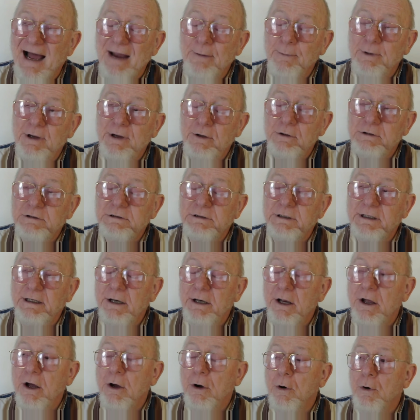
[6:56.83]
we usually
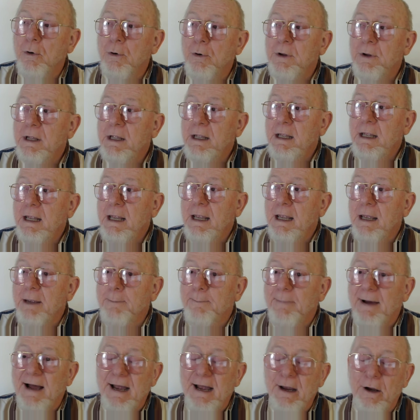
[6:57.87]
know,
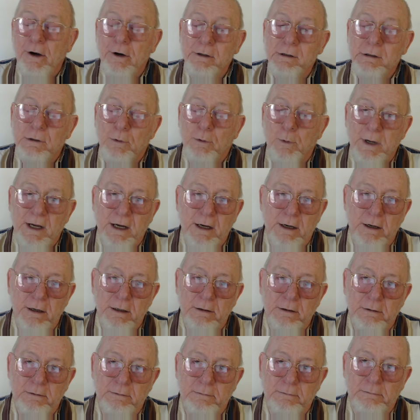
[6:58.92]
pi r square.
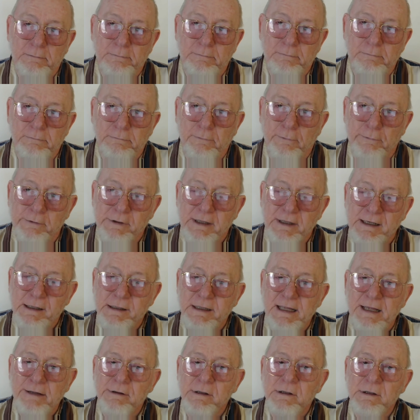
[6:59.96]
Of course that
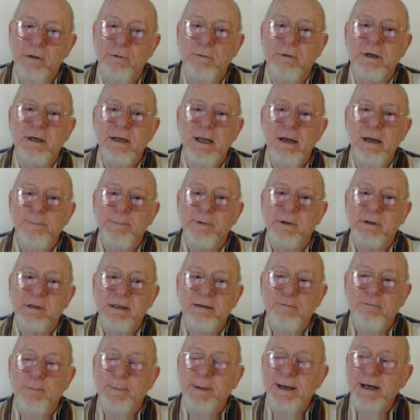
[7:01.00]
sounds sort of dumb because
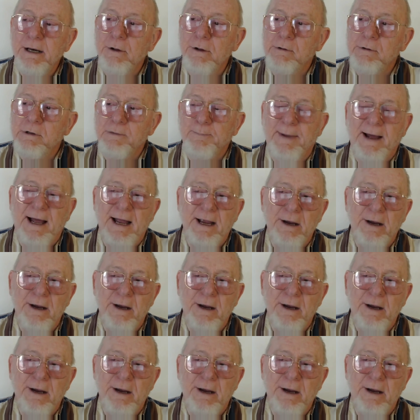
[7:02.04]
everybody knows pi